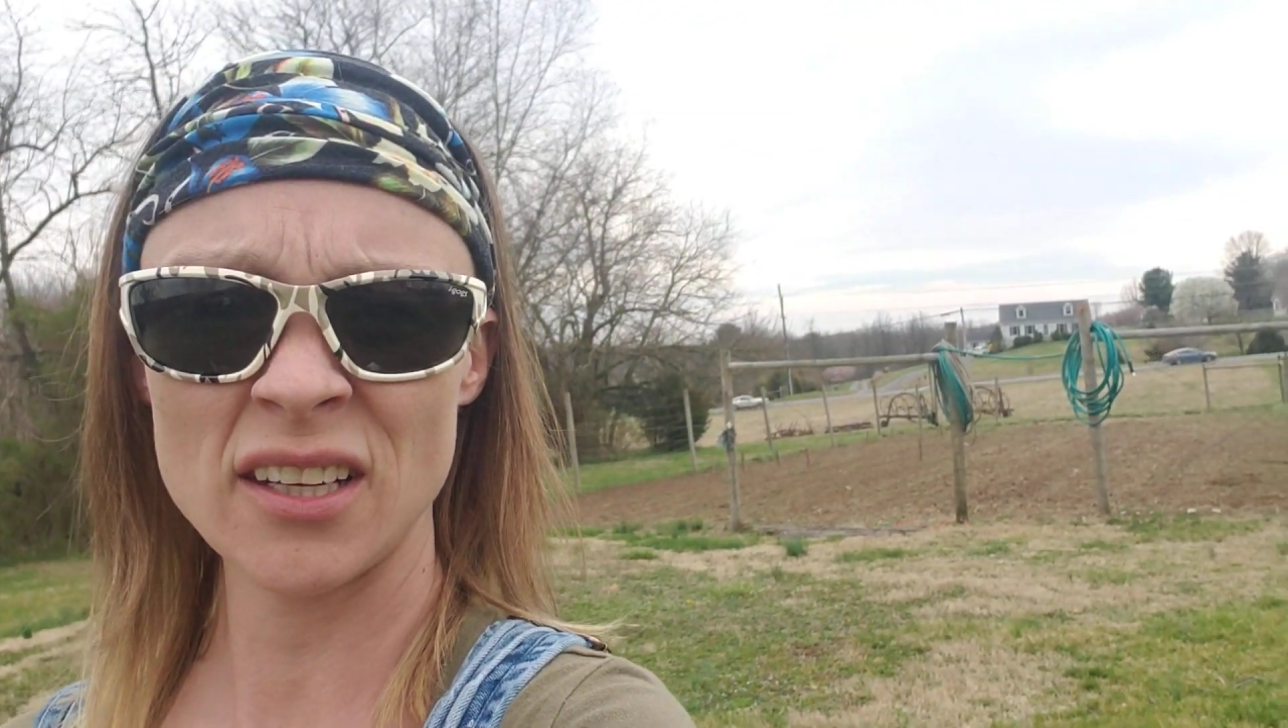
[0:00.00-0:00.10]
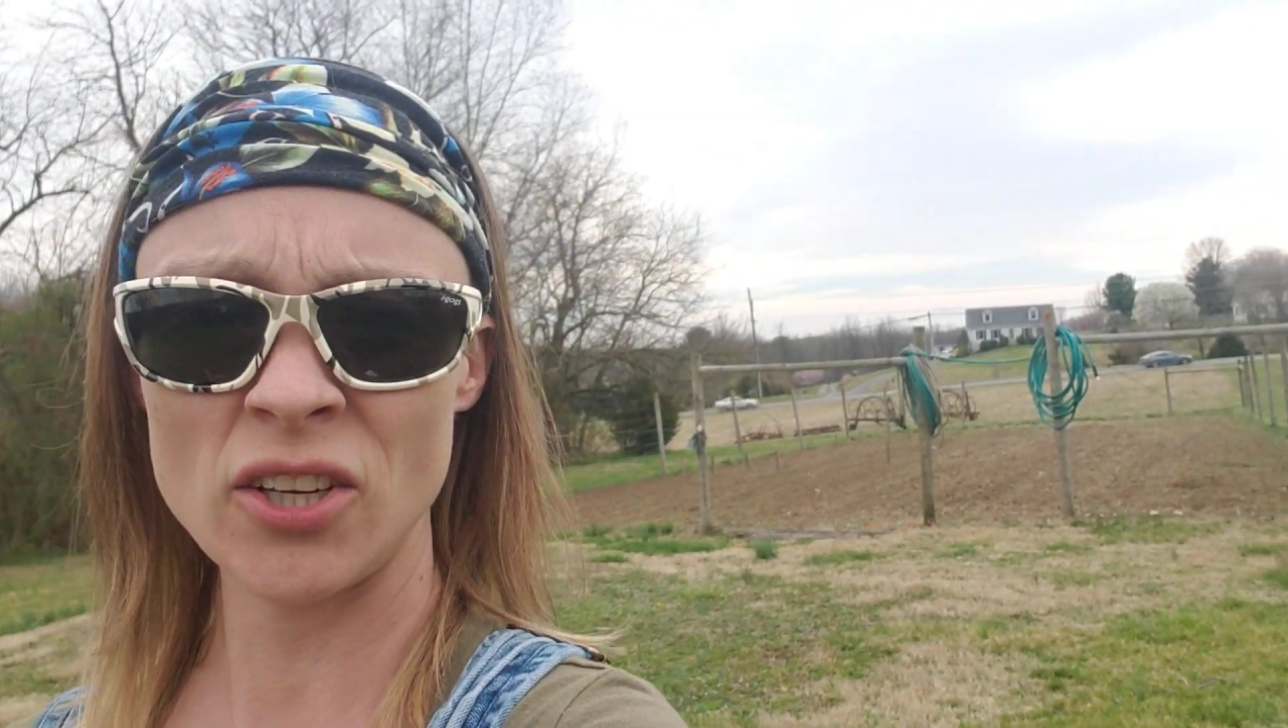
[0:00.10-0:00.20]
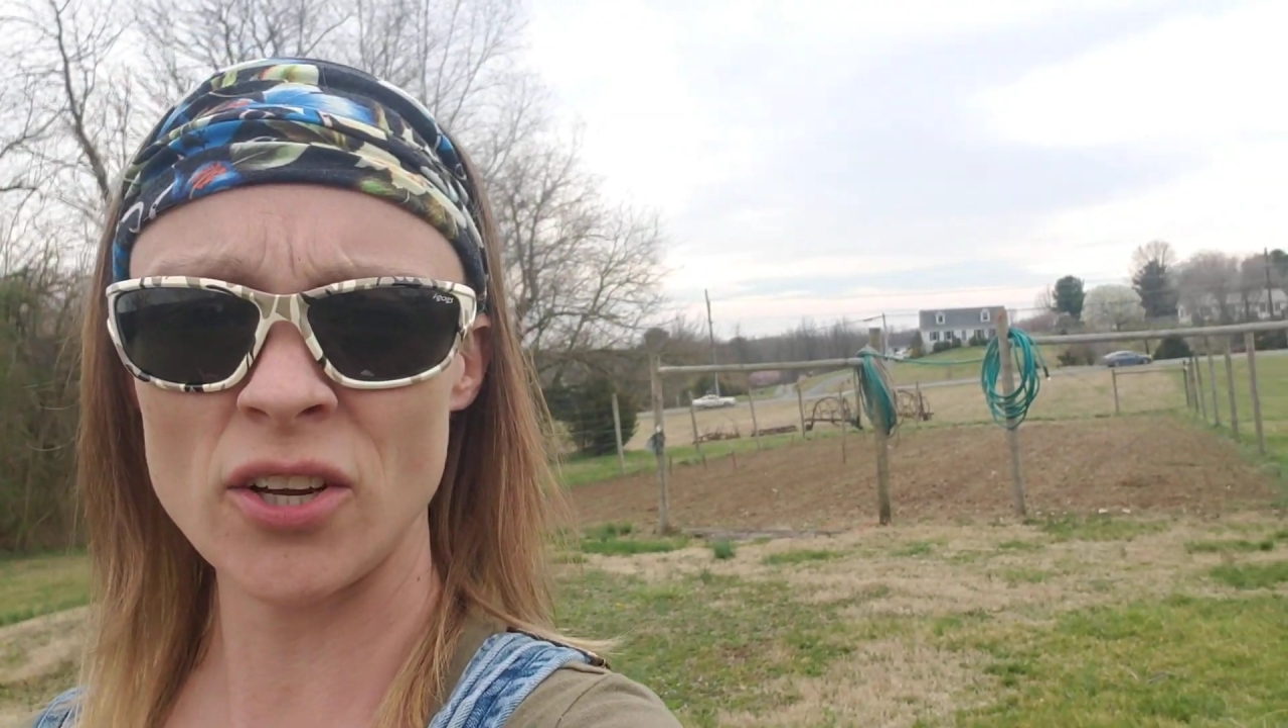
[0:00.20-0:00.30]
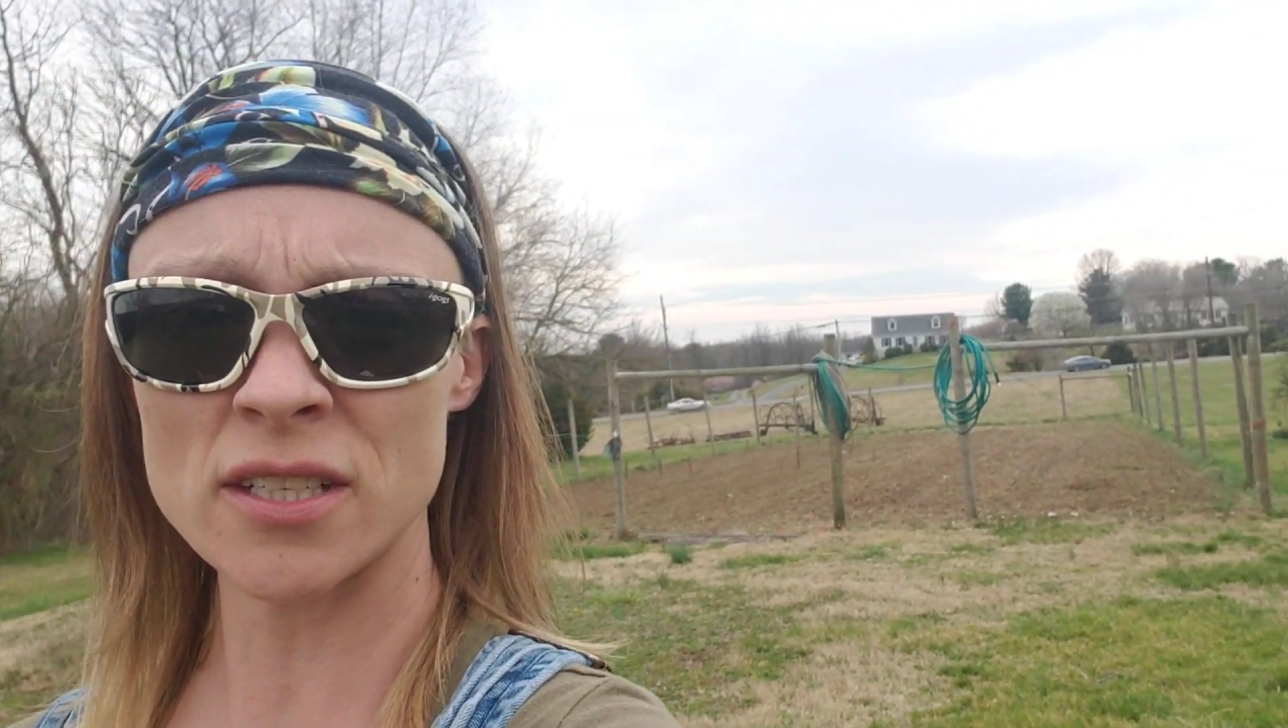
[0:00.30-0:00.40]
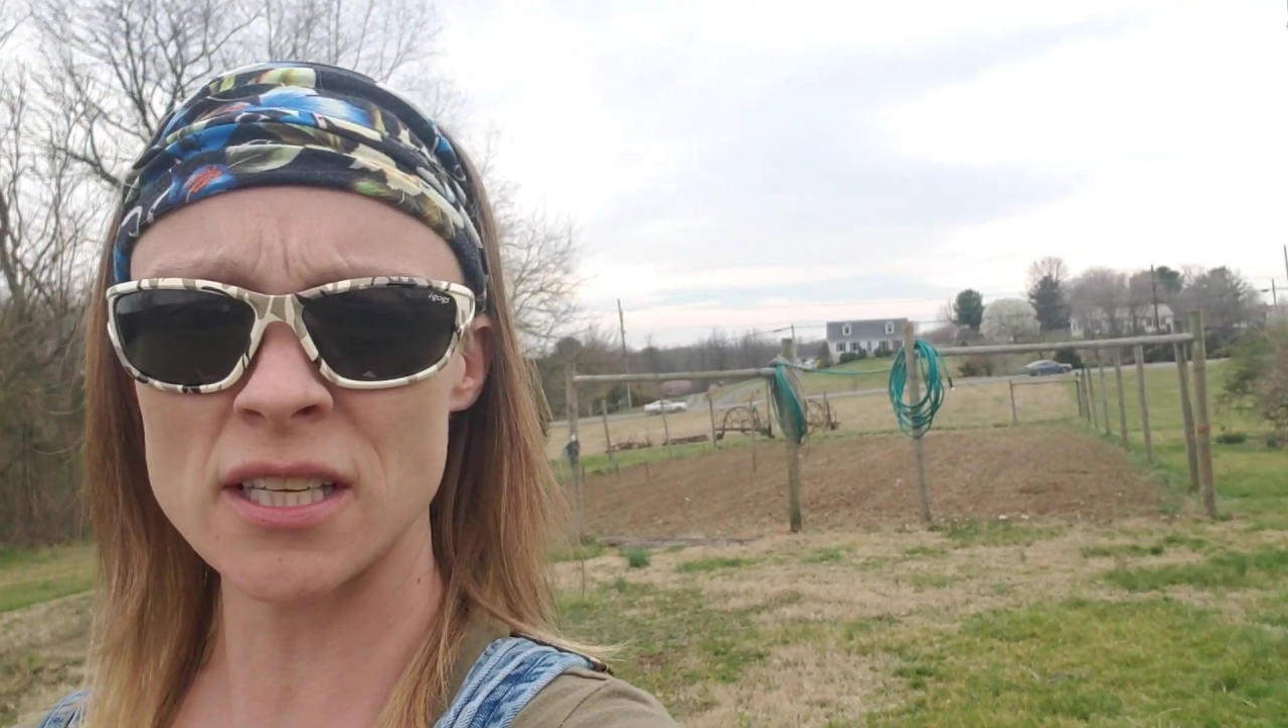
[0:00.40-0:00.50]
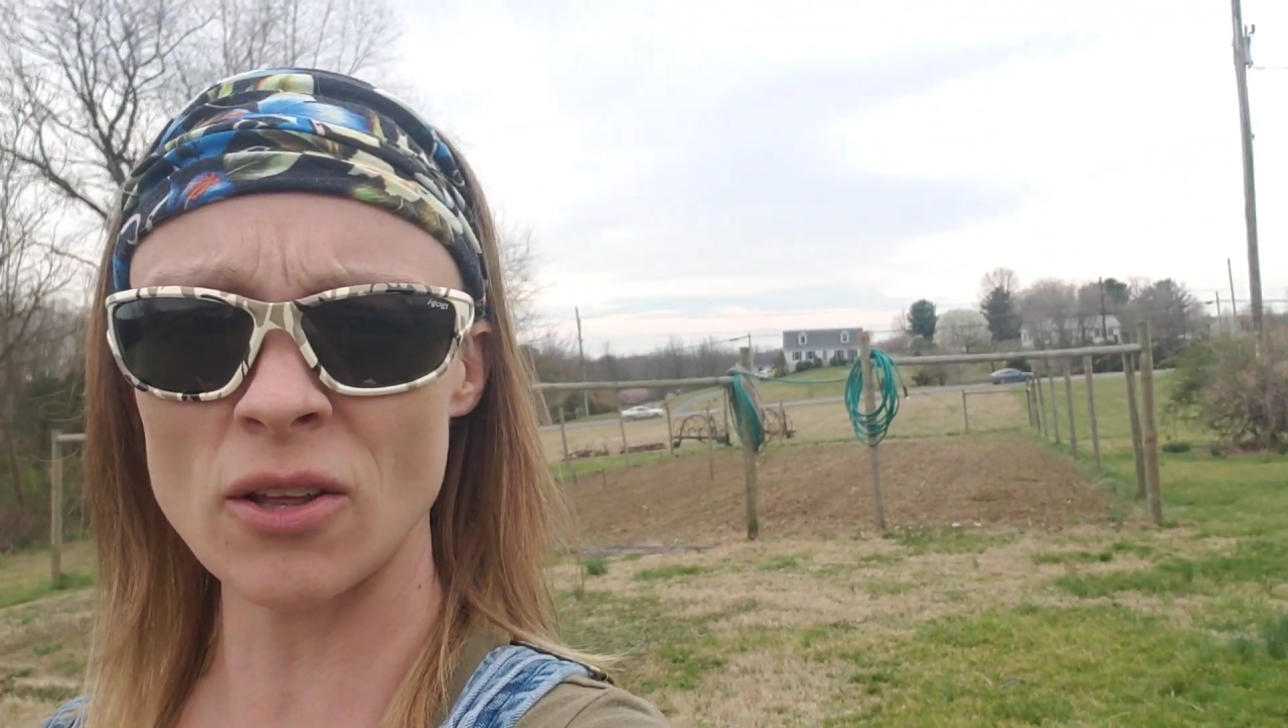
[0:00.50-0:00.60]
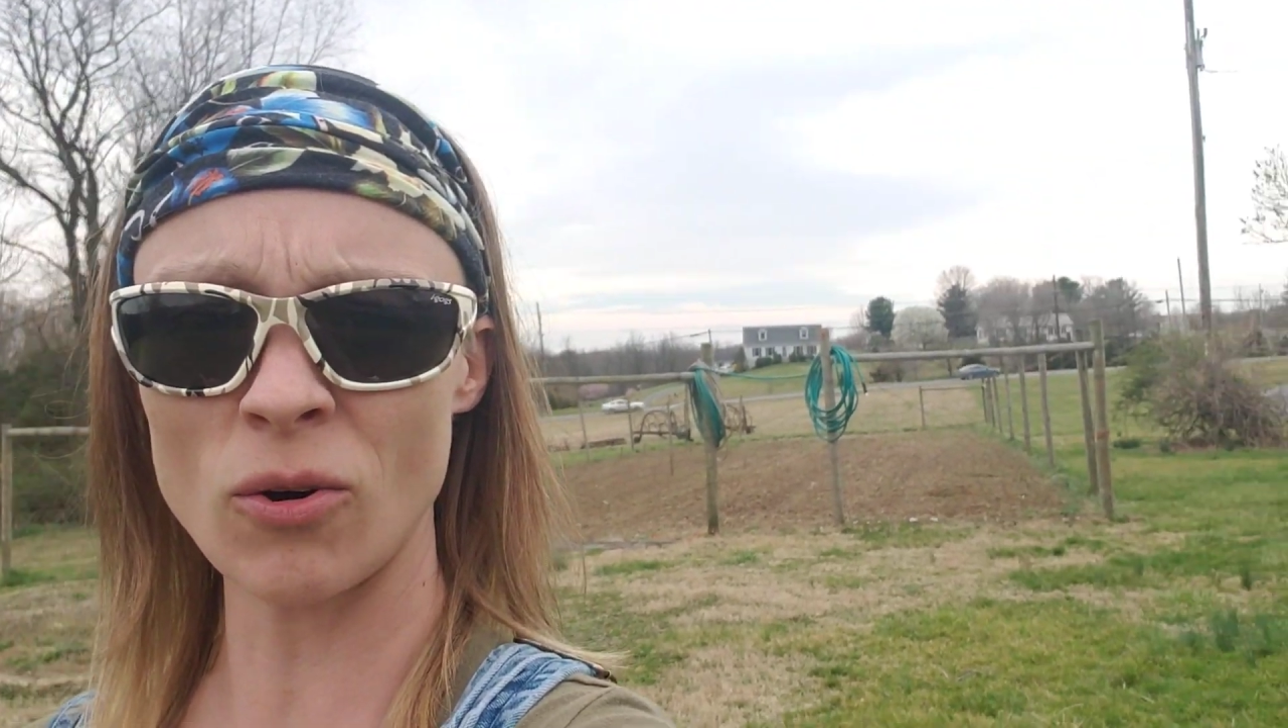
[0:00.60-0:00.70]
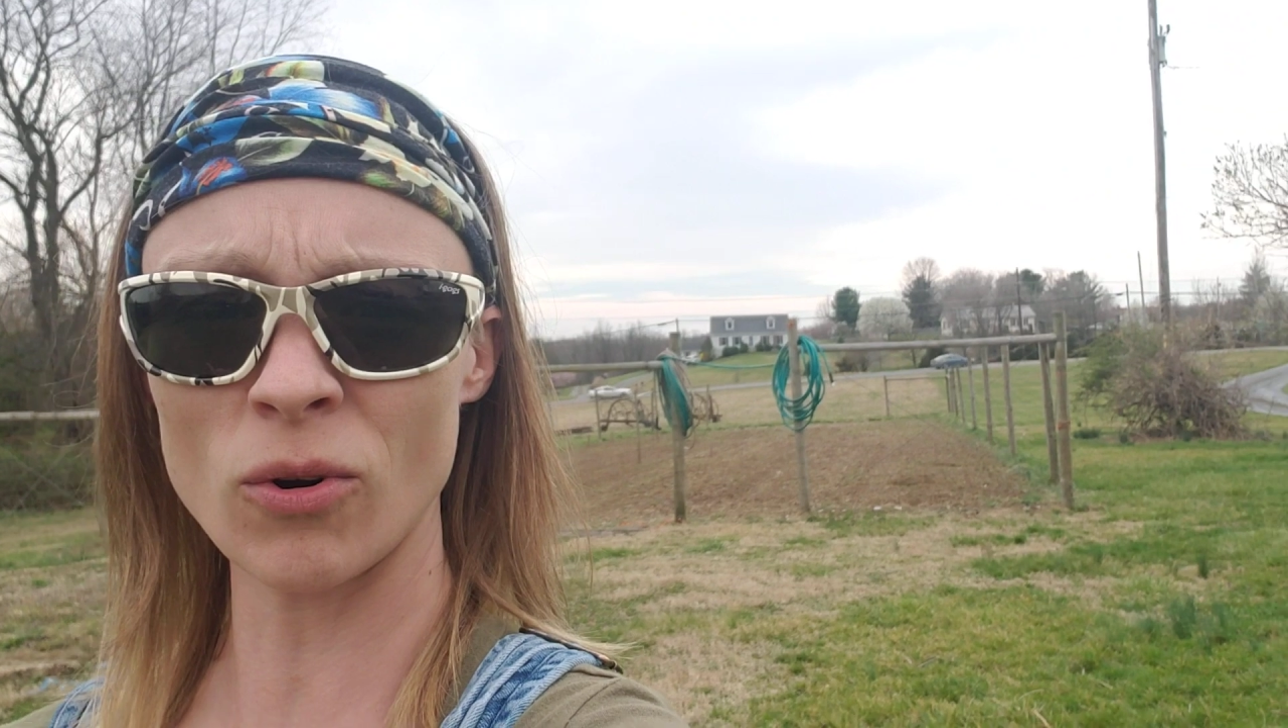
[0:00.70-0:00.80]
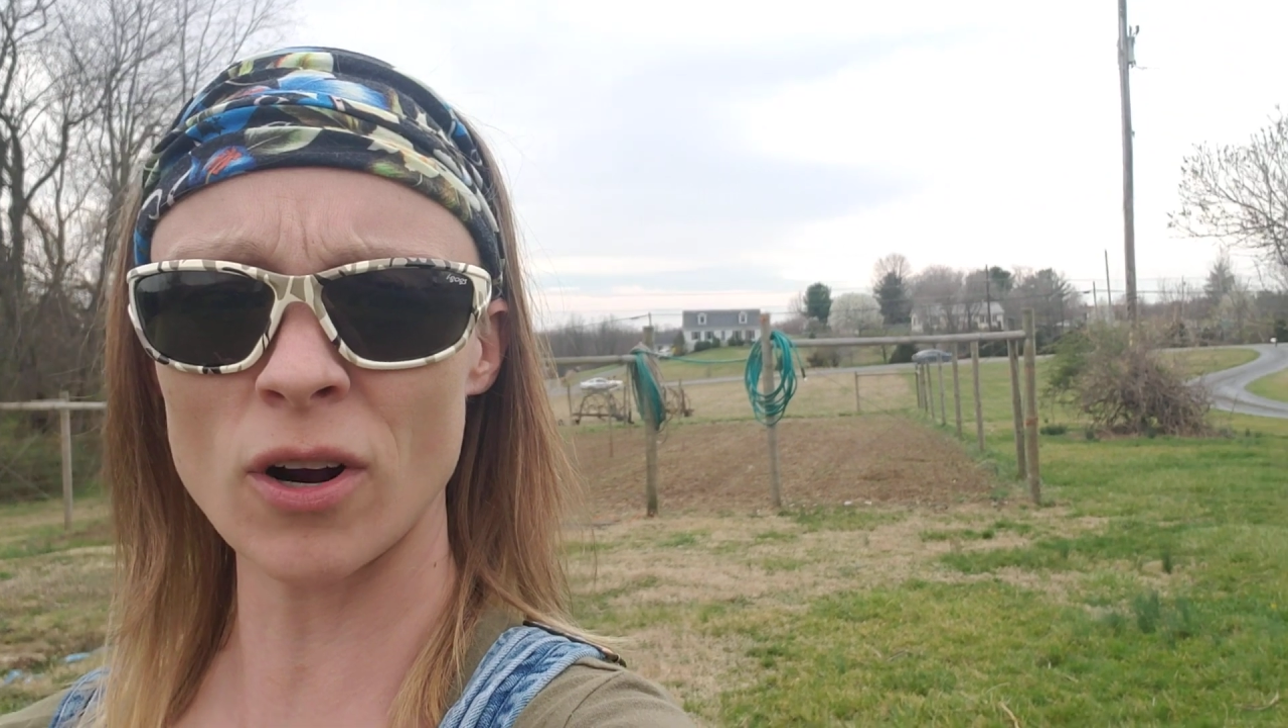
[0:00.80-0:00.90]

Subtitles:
You can see the whole